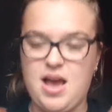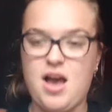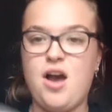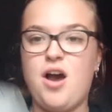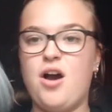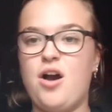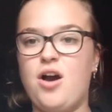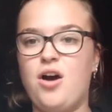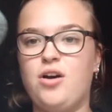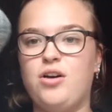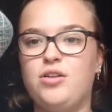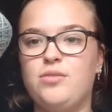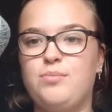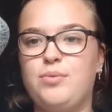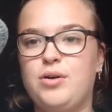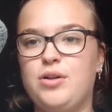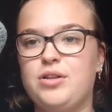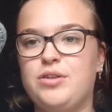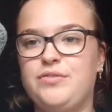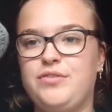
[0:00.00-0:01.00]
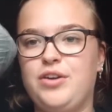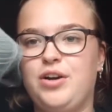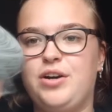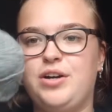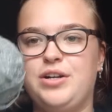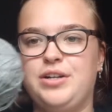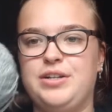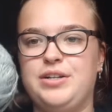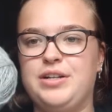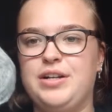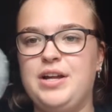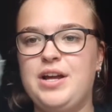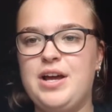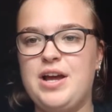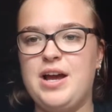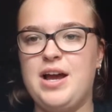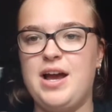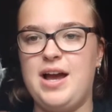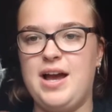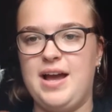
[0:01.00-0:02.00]
a whole ball of yarn
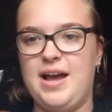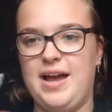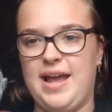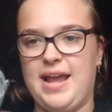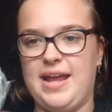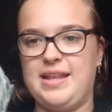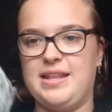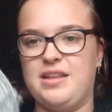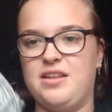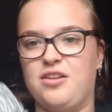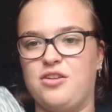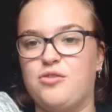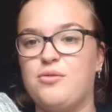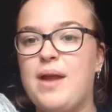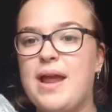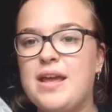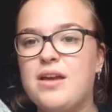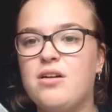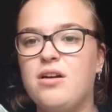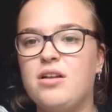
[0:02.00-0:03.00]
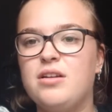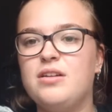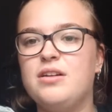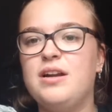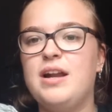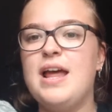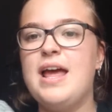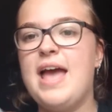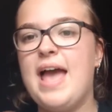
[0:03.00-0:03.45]
in the gray color,